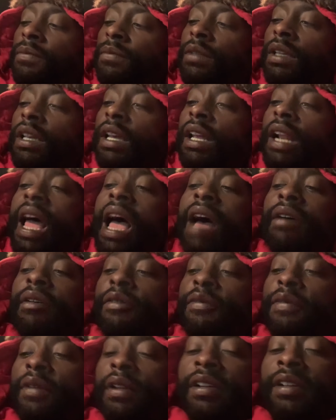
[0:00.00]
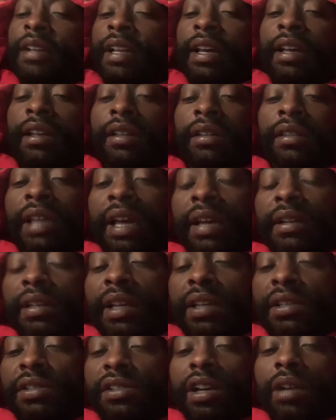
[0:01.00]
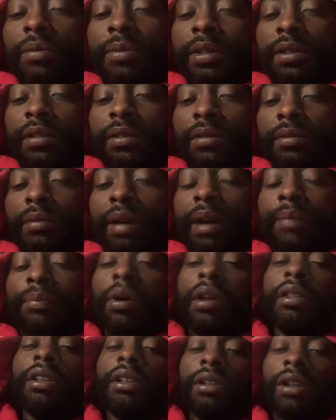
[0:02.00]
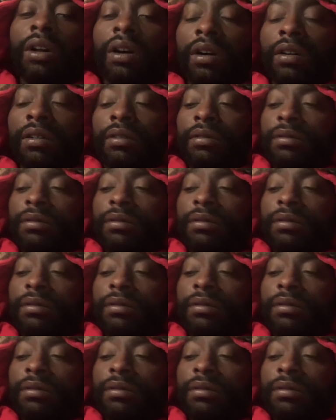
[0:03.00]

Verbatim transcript: And I have a feeling that that day is coming. My brother in law,